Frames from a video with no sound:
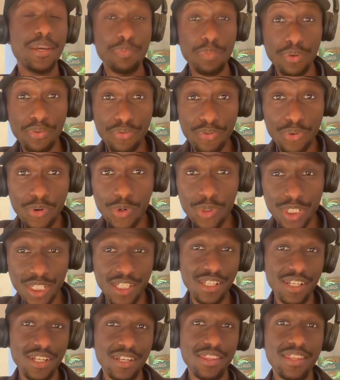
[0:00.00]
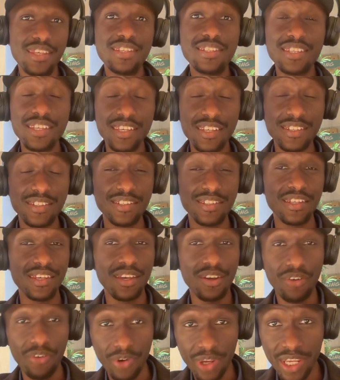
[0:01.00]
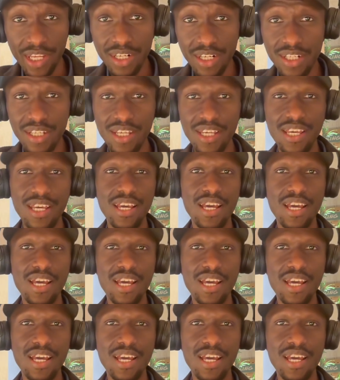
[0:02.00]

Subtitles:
before dinner. This is real.